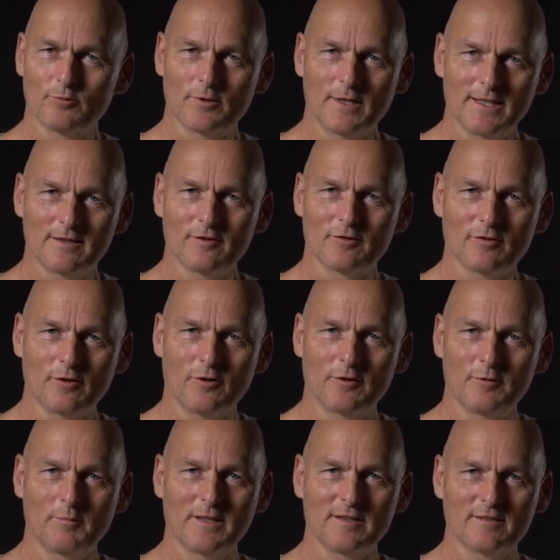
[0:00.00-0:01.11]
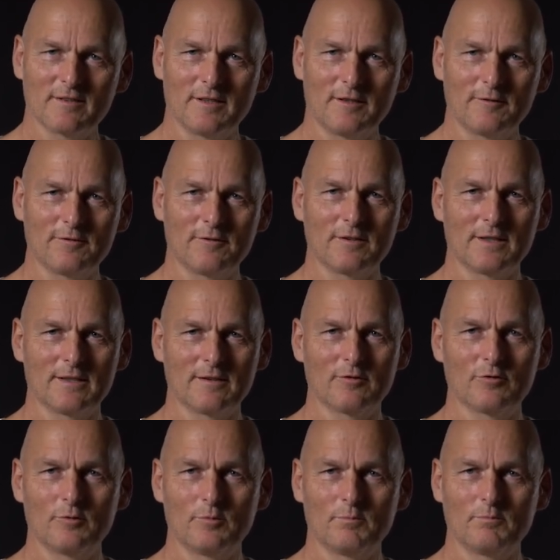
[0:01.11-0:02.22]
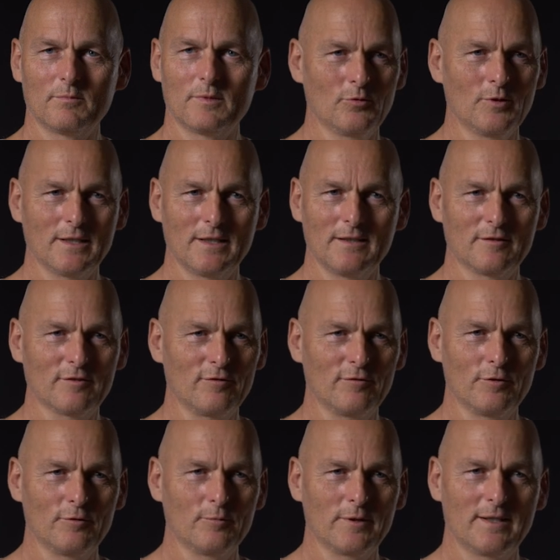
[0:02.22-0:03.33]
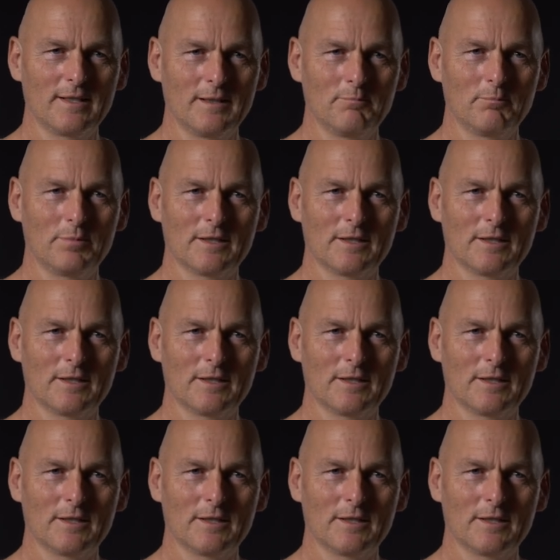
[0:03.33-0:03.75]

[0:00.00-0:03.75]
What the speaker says: write the story myself than to do an interview with him,